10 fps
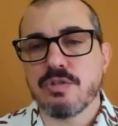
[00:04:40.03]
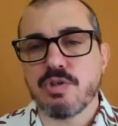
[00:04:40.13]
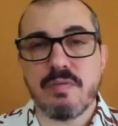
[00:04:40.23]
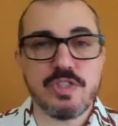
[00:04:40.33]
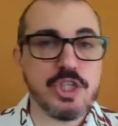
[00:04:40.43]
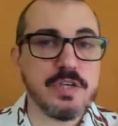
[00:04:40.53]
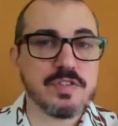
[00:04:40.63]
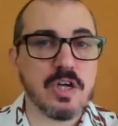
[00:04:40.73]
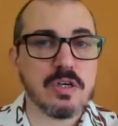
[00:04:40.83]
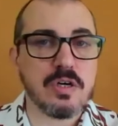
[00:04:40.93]
So I've
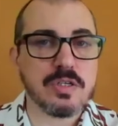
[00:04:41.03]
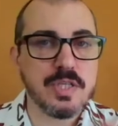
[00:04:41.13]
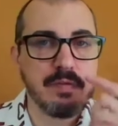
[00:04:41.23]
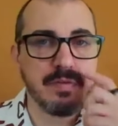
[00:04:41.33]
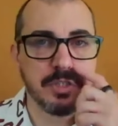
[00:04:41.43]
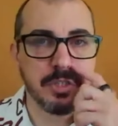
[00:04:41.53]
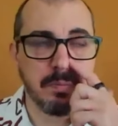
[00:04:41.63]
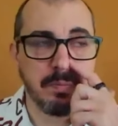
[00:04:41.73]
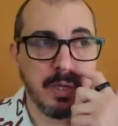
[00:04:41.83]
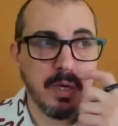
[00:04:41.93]
achieved dollar cost
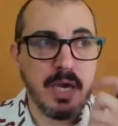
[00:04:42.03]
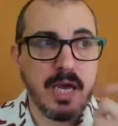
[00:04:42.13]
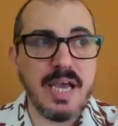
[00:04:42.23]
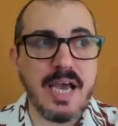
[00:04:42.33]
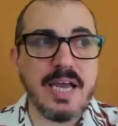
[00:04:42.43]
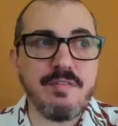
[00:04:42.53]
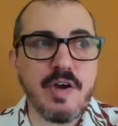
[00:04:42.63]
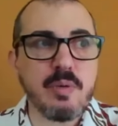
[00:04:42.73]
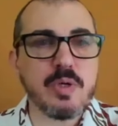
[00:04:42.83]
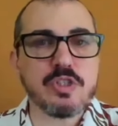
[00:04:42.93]
averaging. And, and if
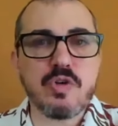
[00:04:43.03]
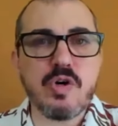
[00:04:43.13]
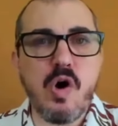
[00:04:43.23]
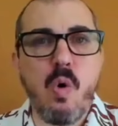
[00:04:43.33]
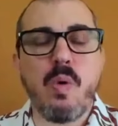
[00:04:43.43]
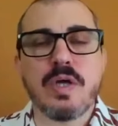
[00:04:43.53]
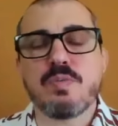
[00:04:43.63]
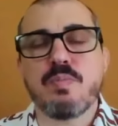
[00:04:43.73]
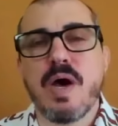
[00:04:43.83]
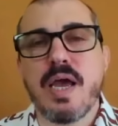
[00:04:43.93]
I withdraw
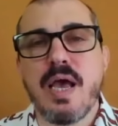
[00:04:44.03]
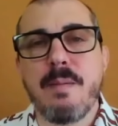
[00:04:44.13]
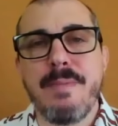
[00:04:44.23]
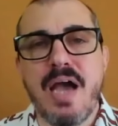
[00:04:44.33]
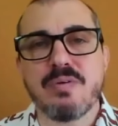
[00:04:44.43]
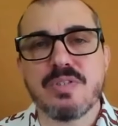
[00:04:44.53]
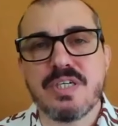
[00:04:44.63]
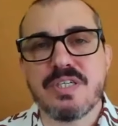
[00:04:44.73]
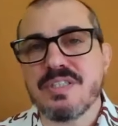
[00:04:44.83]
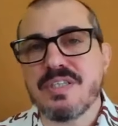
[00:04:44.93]
once my
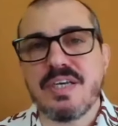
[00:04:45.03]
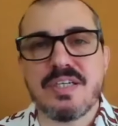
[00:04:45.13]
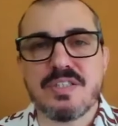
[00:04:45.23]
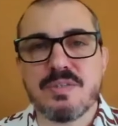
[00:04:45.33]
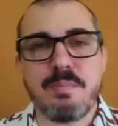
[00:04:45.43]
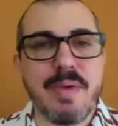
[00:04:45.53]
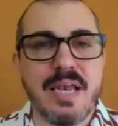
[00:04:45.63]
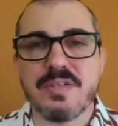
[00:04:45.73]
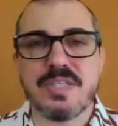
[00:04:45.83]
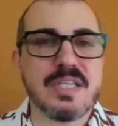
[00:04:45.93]
amount exceeds, my
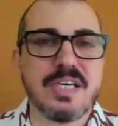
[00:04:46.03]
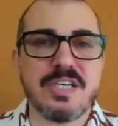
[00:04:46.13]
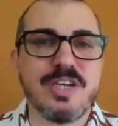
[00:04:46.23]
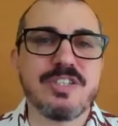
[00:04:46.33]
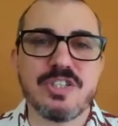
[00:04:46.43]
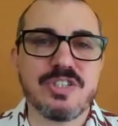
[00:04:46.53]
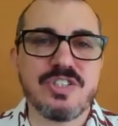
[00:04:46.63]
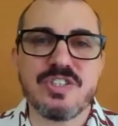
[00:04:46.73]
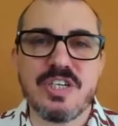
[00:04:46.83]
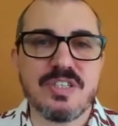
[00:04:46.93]
balance on the exchange
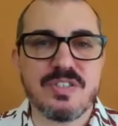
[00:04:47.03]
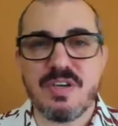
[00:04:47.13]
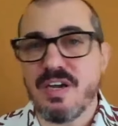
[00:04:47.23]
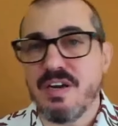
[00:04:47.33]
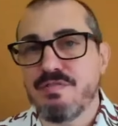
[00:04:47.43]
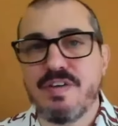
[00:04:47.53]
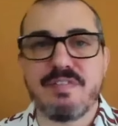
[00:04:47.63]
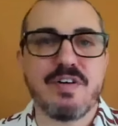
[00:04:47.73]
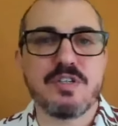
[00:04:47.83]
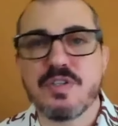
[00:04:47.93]
exceeds uh,
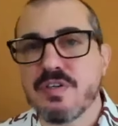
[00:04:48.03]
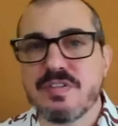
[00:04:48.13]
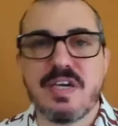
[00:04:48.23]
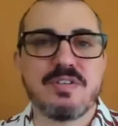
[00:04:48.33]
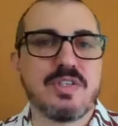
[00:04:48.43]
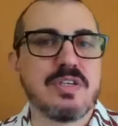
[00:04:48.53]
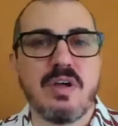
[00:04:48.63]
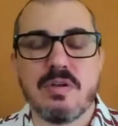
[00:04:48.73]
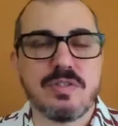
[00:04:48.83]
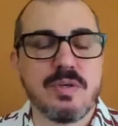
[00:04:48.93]
$500,
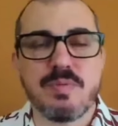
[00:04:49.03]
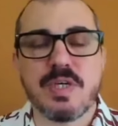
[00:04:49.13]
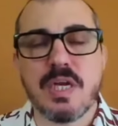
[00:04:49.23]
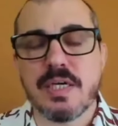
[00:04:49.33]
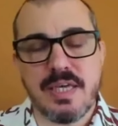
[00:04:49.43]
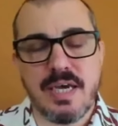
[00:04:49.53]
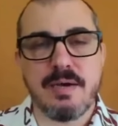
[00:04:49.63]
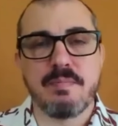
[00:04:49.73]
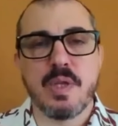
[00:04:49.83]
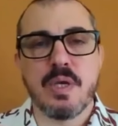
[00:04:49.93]
$1,000, something like
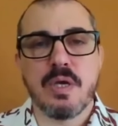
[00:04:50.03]
that,